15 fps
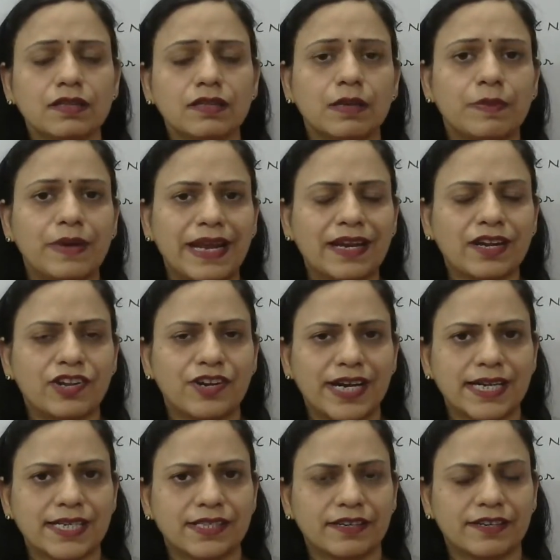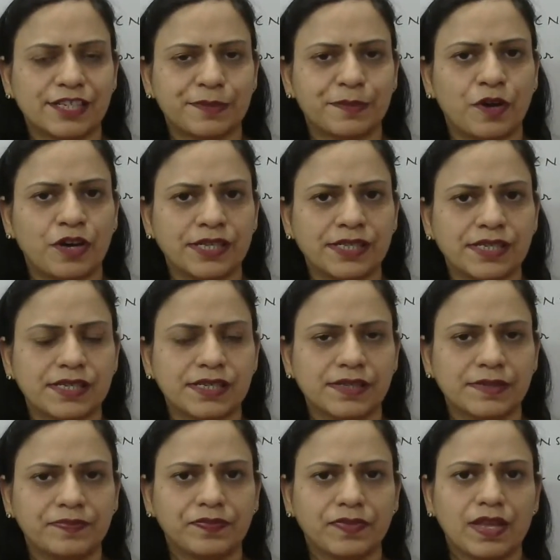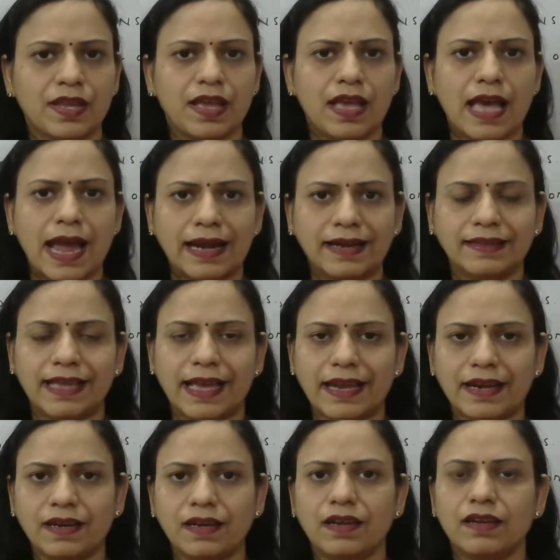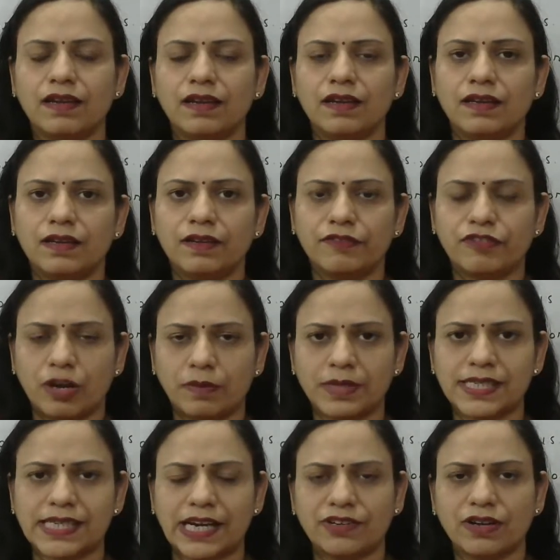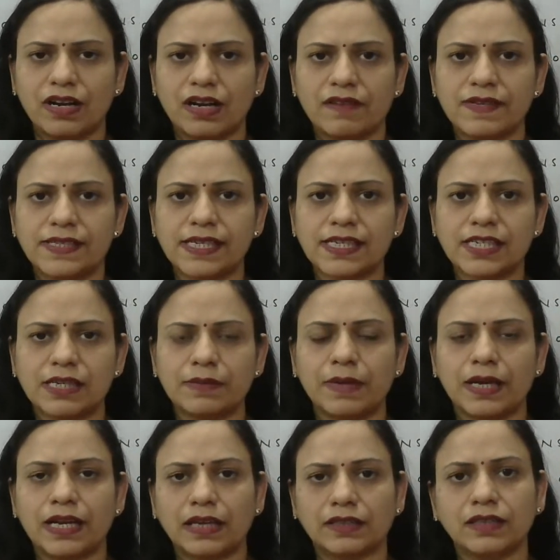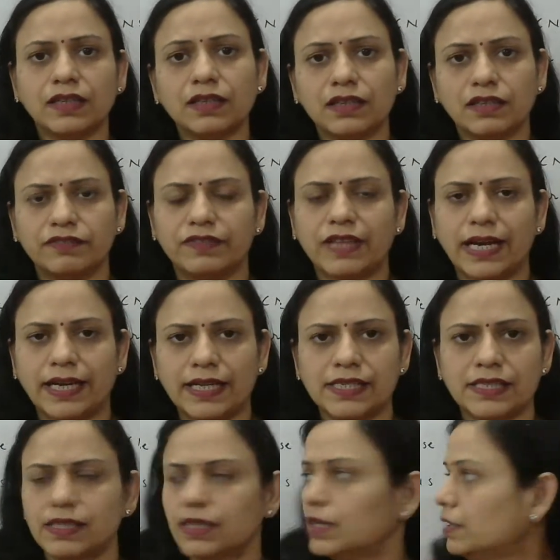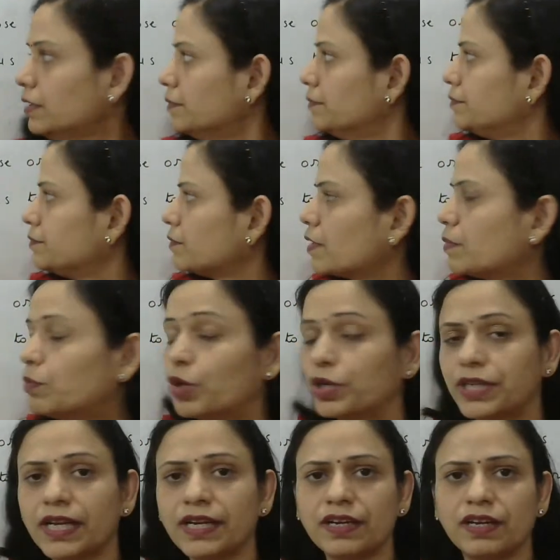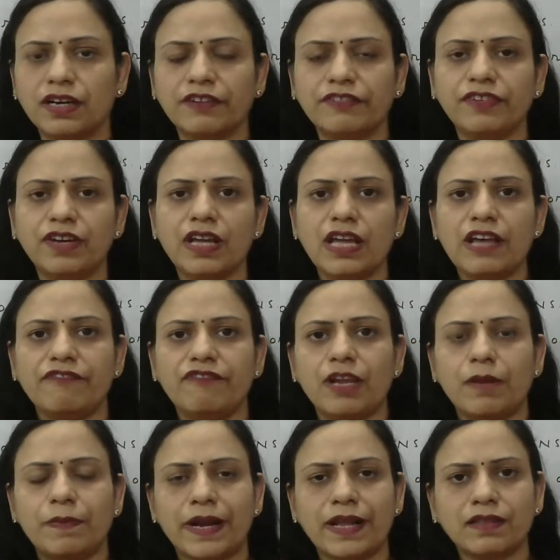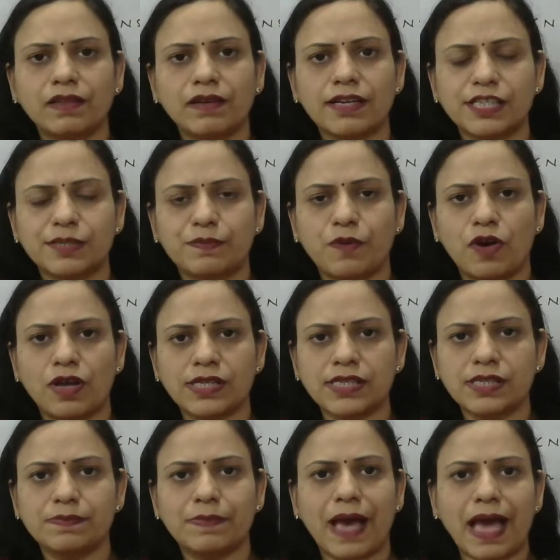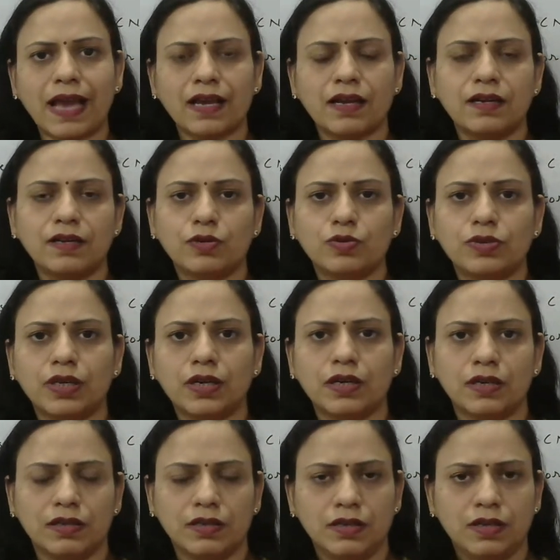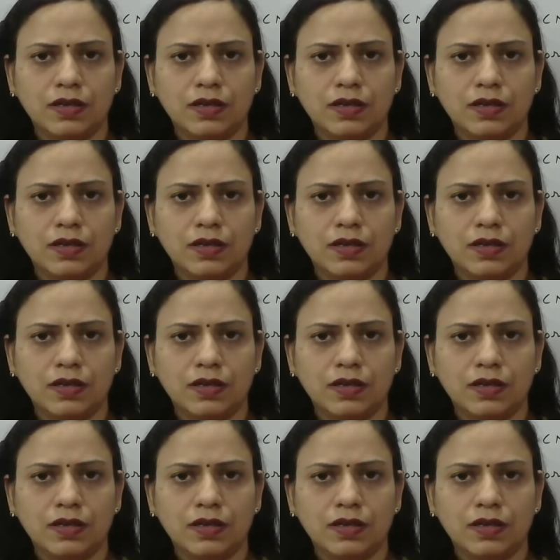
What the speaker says: The brain creates the response. And then from the central nervous system, another nerve, that is the motor nerve, will bring the response back to the